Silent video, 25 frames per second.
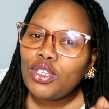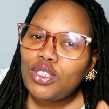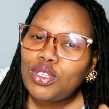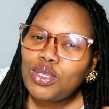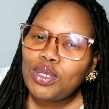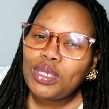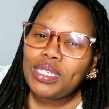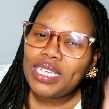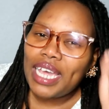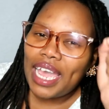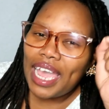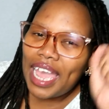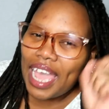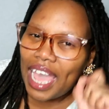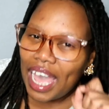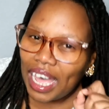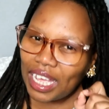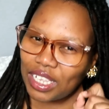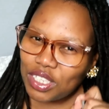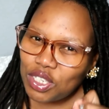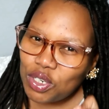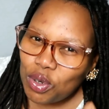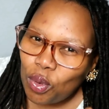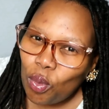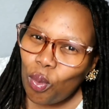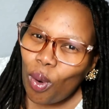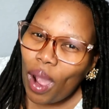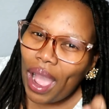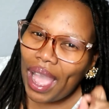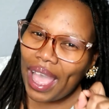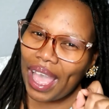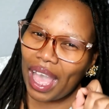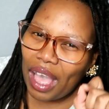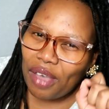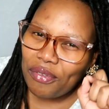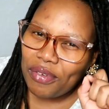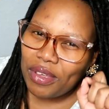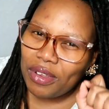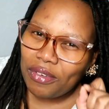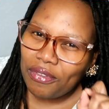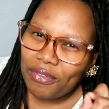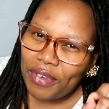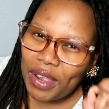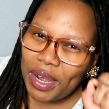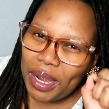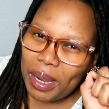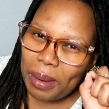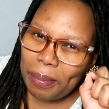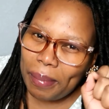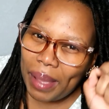today as to why I feel
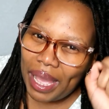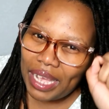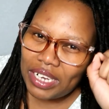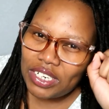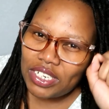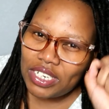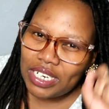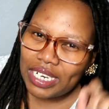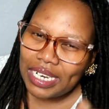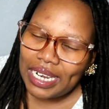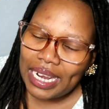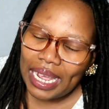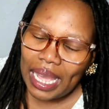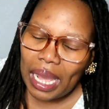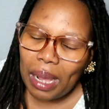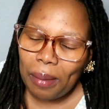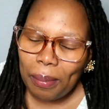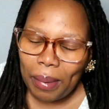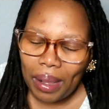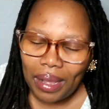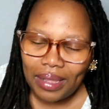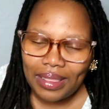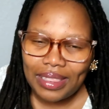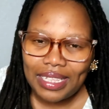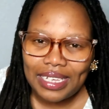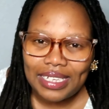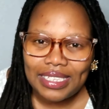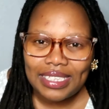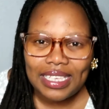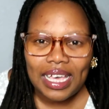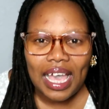very passionately about this.